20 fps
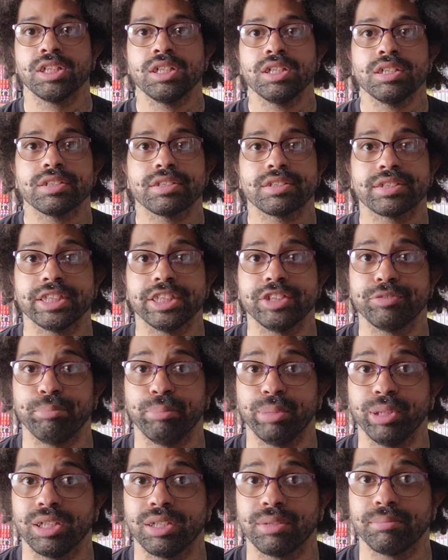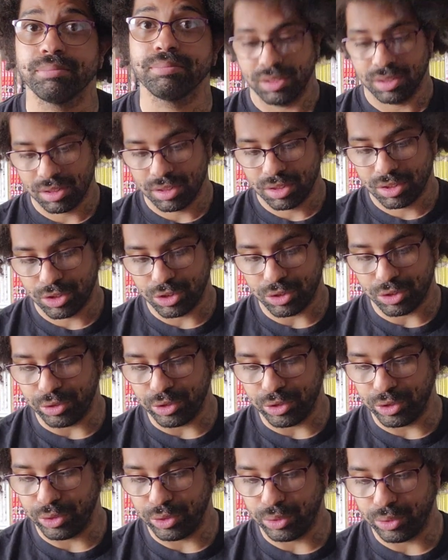Steve Blum to
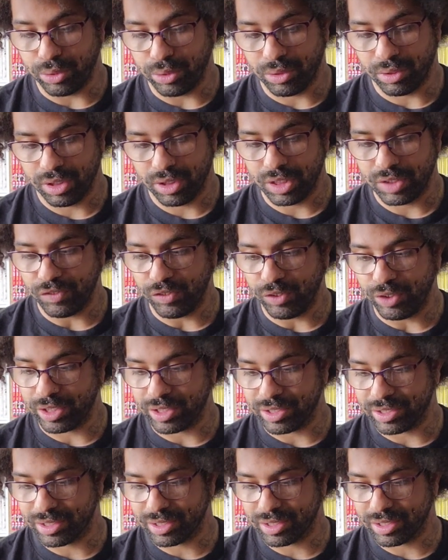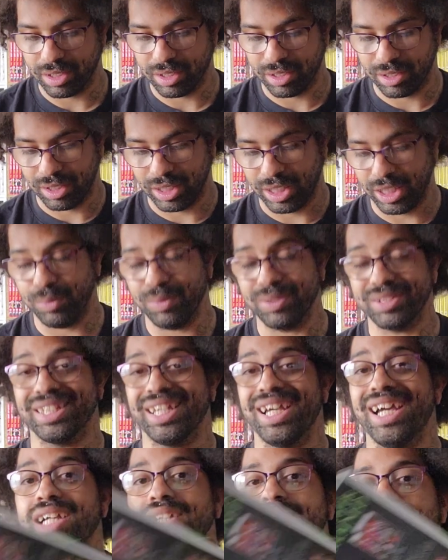do his voice. He was
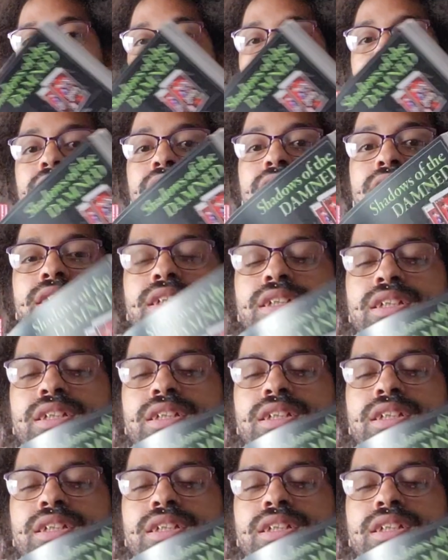excellent.